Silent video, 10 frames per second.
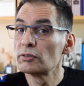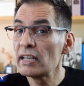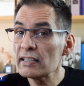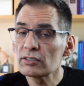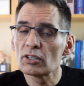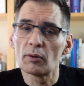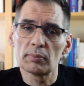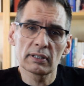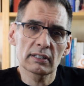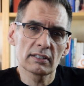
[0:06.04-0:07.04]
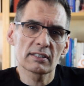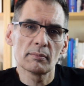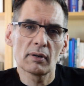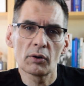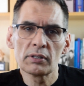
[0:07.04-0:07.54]
today's topic is
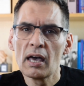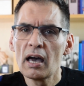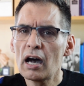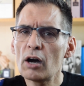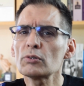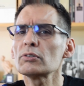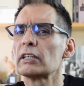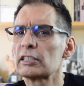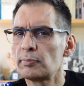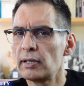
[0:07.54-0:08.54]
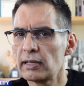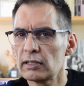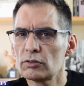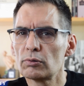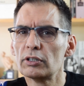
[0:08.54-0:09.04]
about how to
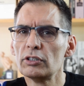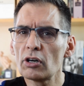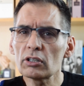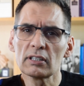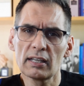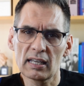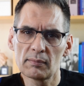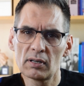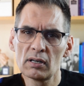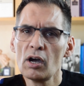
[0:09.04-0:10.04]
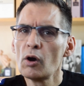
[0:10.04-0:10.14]
explain to a non-gamer